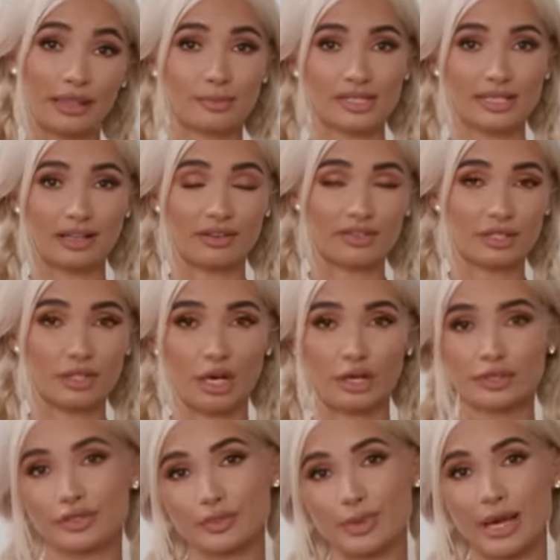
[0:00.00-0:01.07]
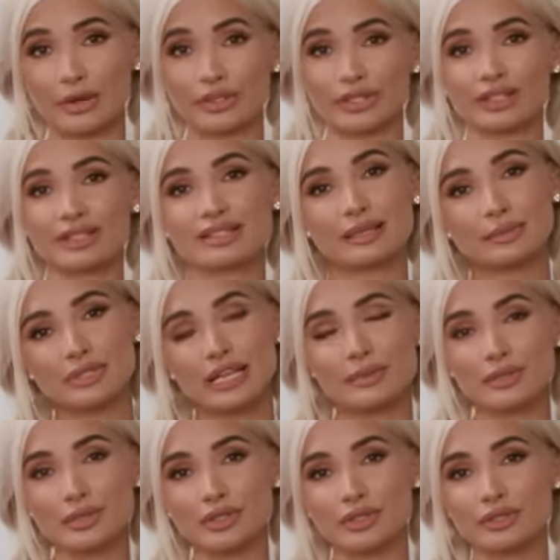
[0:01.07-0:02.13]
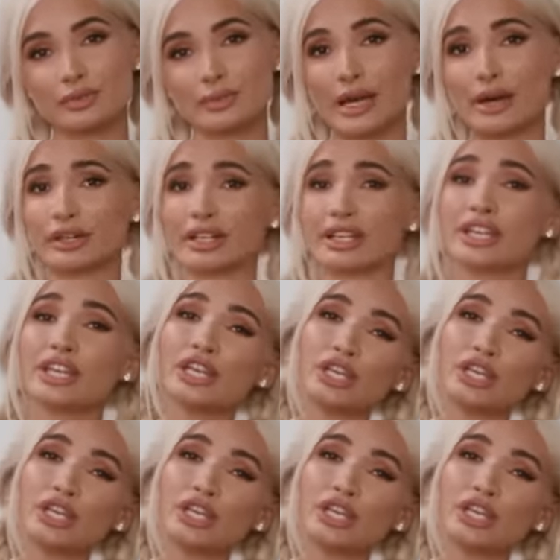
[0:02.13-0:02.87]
themselves and not use powder because sometimes when you use powder,